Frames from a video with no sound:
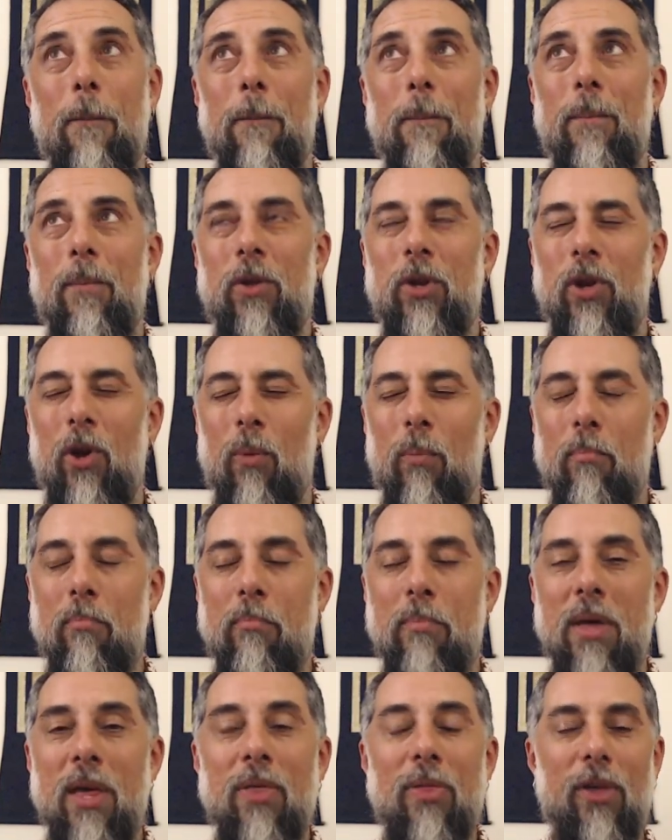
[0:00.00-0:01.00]

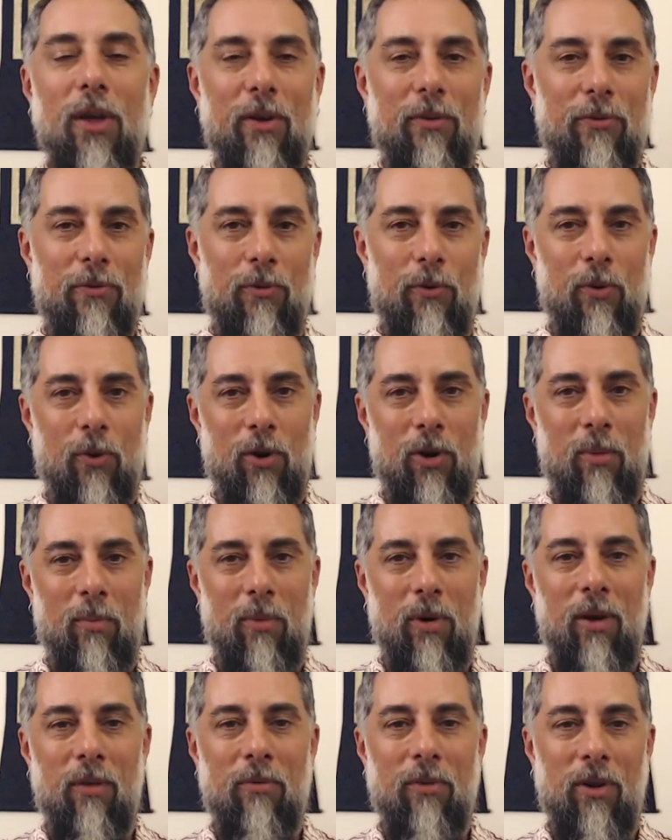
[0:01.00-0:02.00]
mythic form
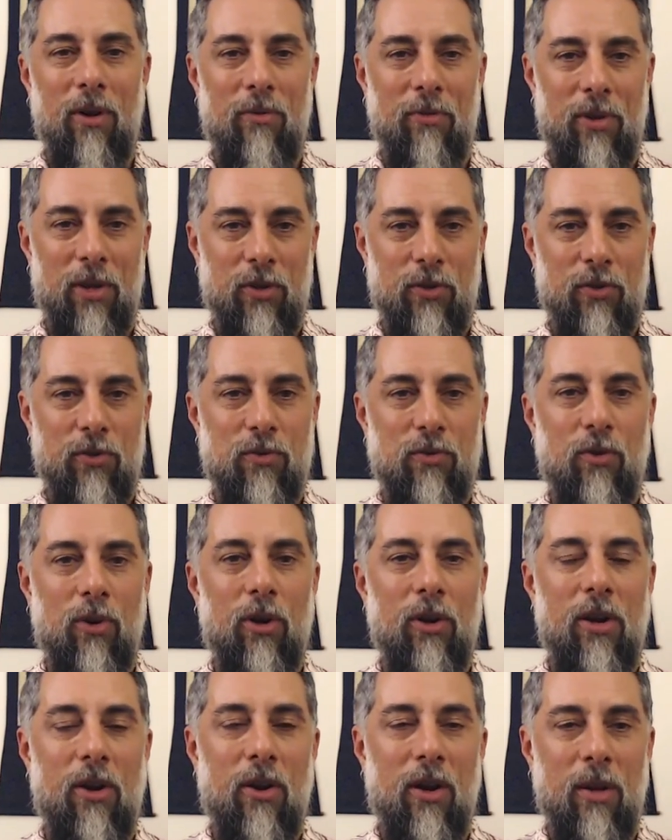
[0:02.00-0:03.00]
of an
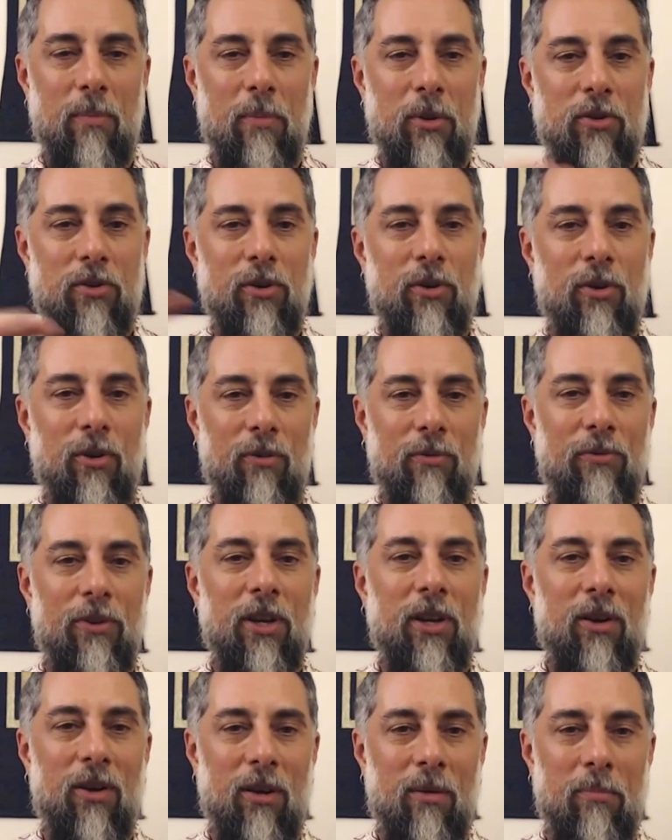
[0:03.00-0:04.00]
extraordinary maternal
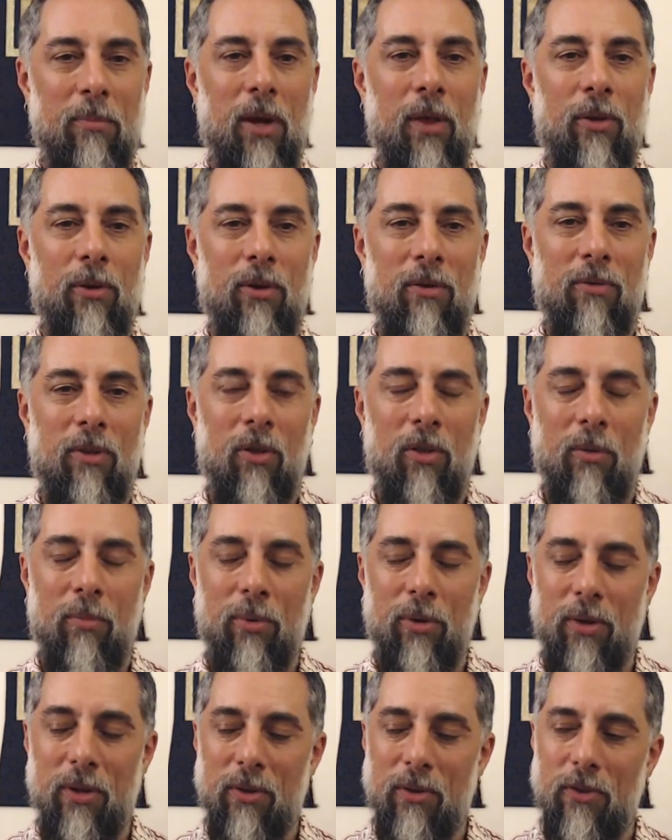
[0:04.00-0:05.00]
figure, a mother of all the
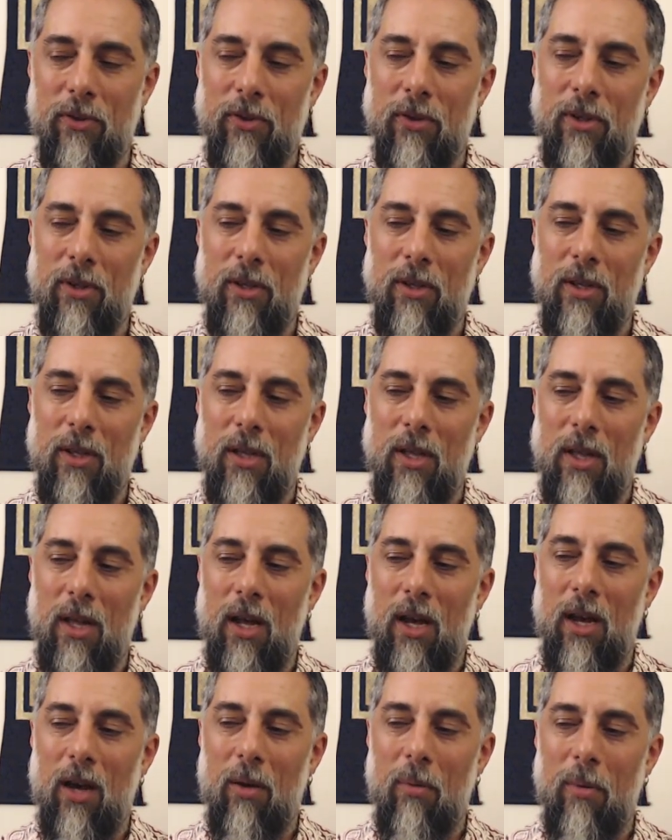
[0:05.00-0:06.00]
Buddhas.
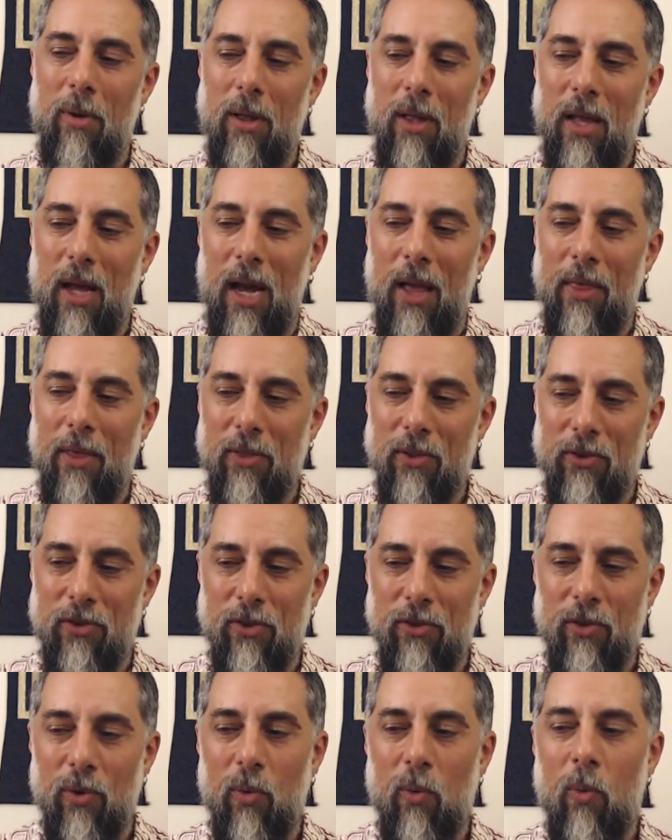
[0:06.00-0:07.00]
I think this
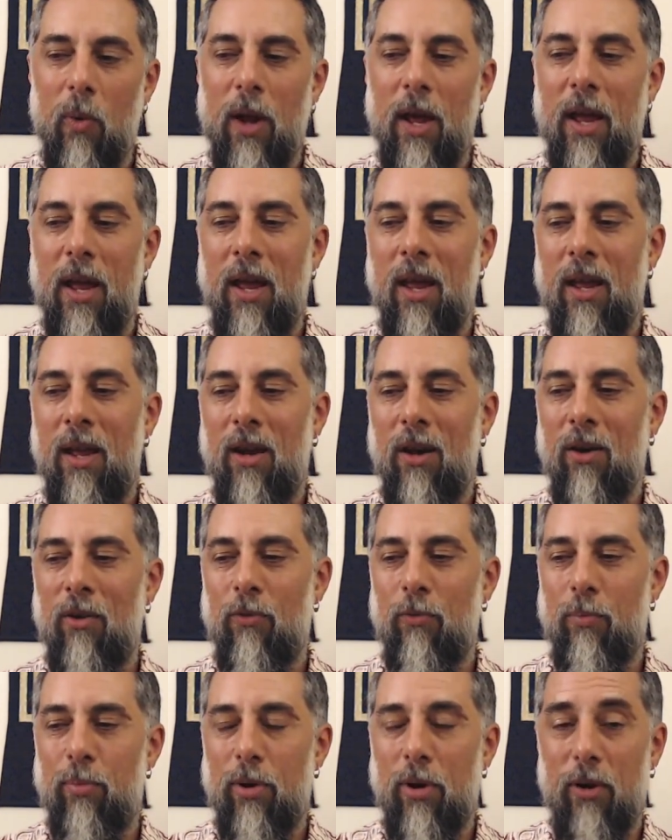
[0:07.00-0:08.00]
is a way
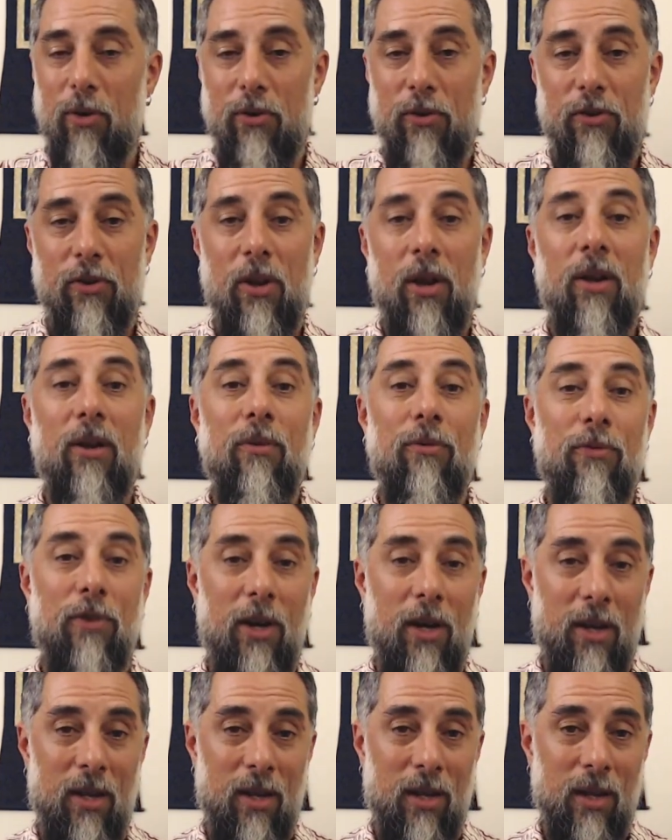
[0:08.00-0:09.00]
of
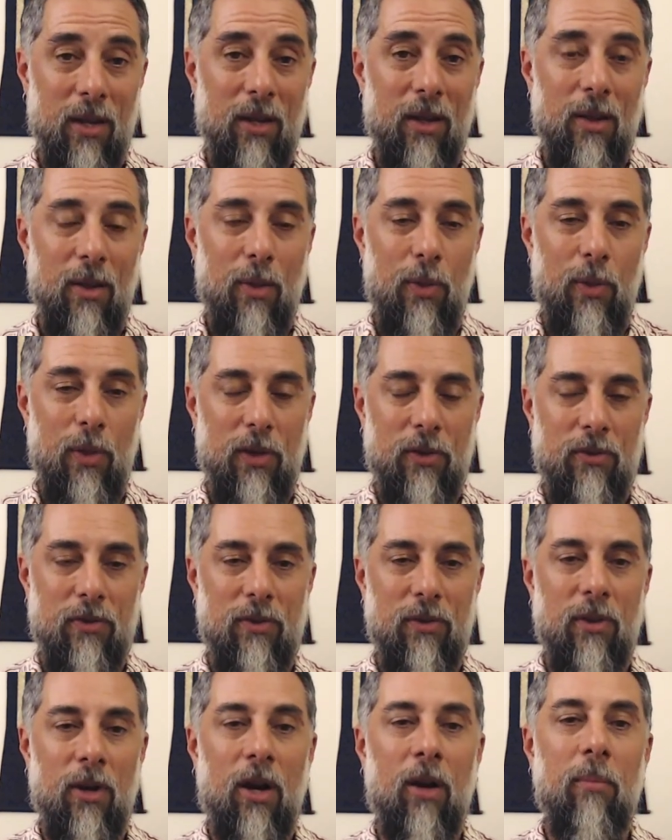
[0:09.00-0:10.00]
personifying this
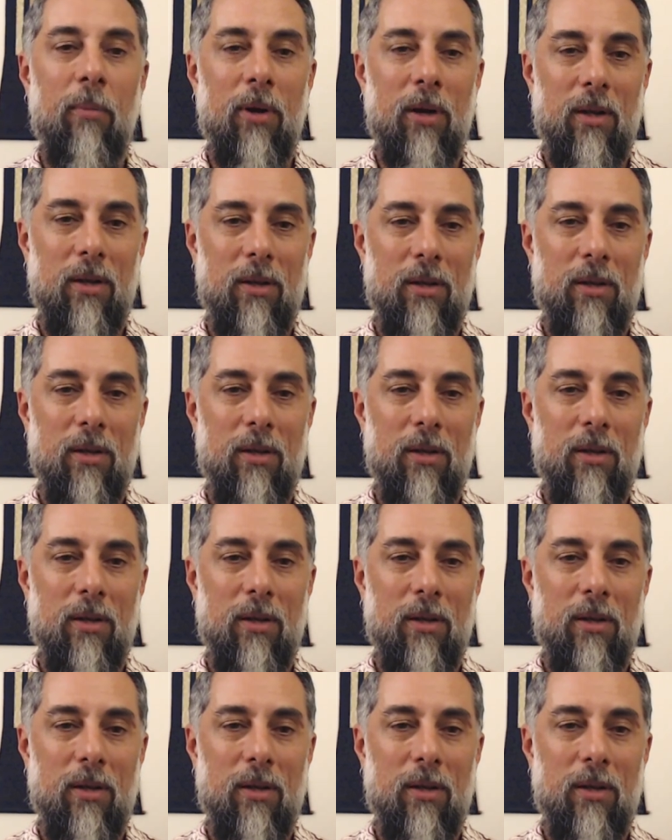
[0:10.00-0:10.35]
Dharma